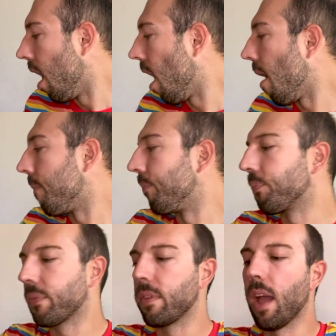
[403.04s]
Um,
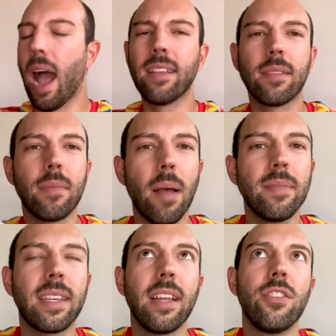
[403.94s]
I
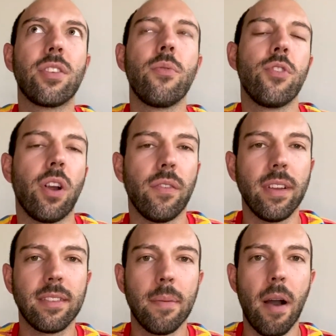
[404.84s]
sometimes get so
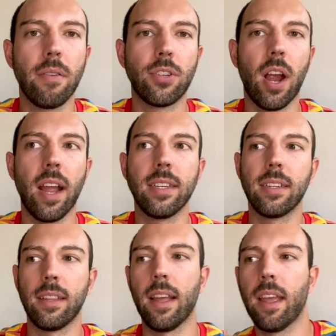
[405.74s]
nervous about trying
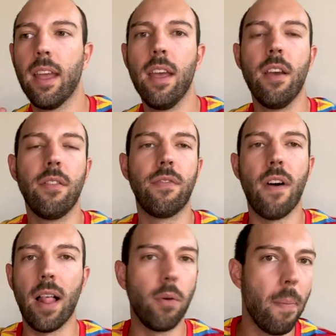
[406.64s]
to like
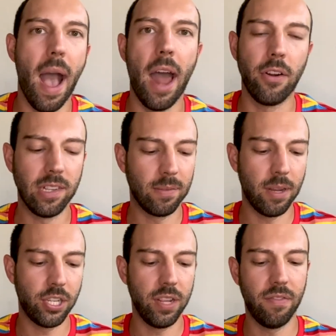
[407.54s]
follow a pattern,
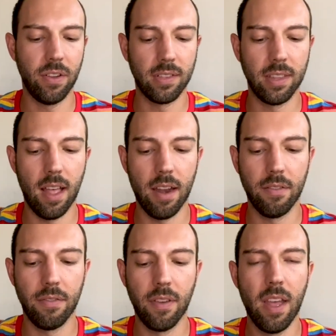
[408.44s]
especially if there's a lot
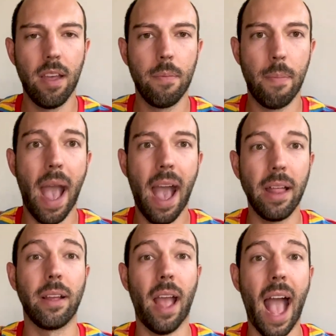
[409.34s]
of
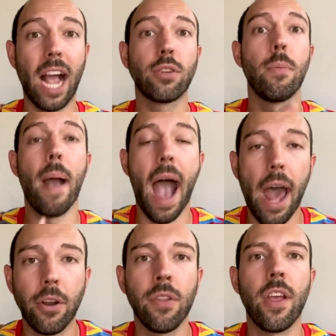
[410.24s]
like actual
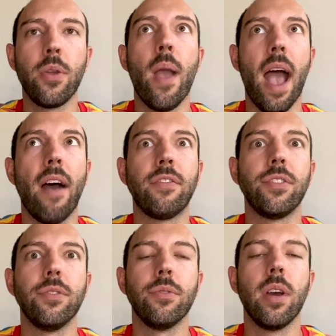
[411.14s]
pattern that you have
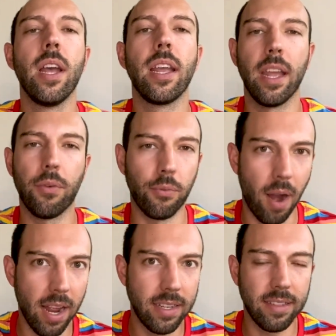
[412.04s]
to get
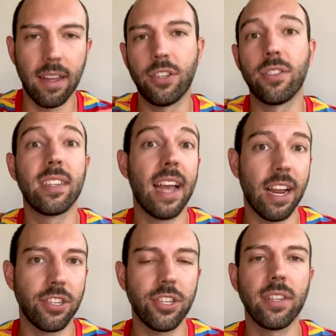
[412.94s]
right. It's not just
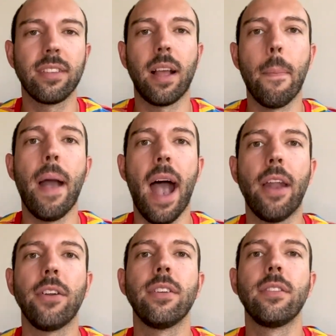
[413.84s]
texture, it's like a
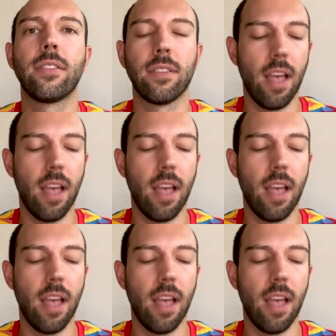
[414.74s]
pattern.